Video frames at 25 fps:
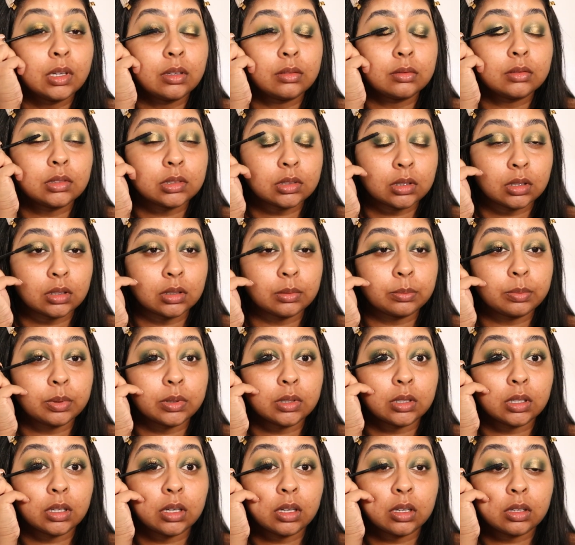I'm just going to
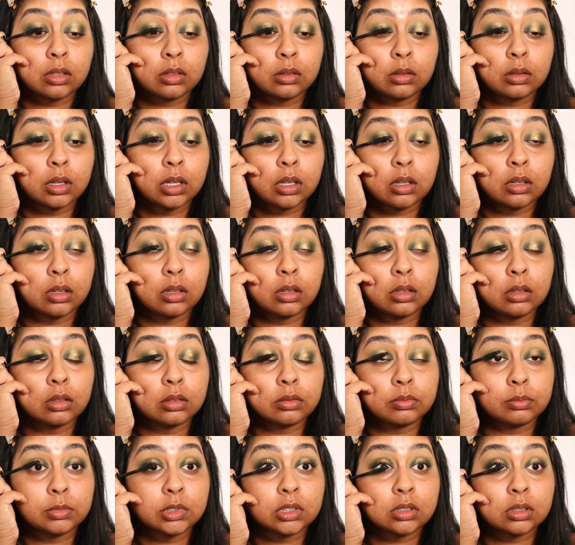put a quick coat
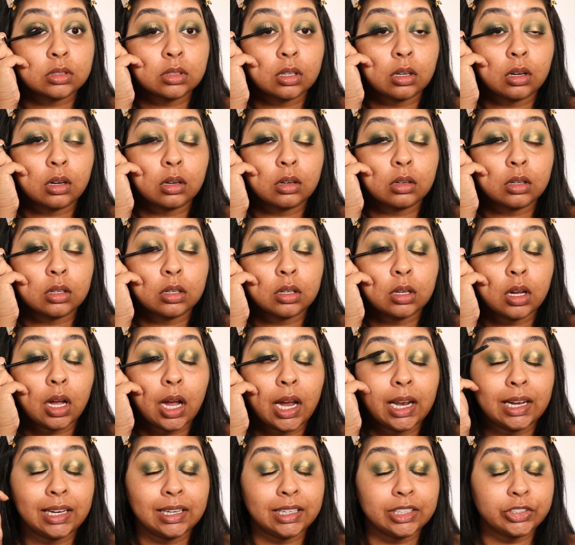of mascara.
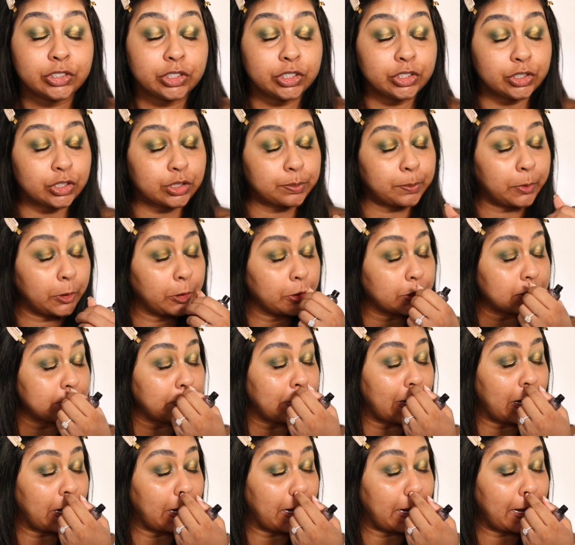I literally just poked
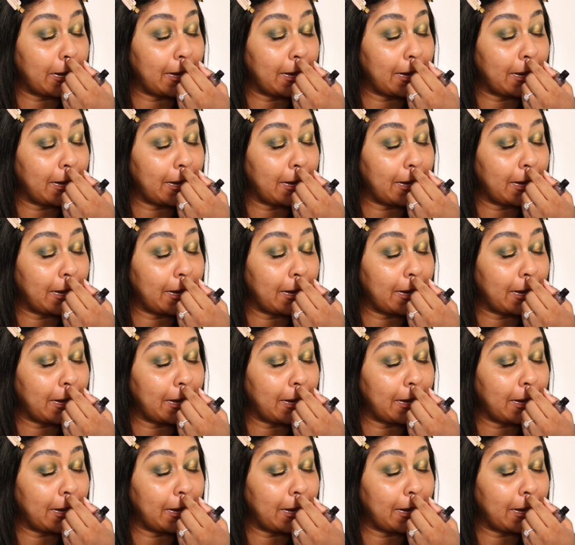my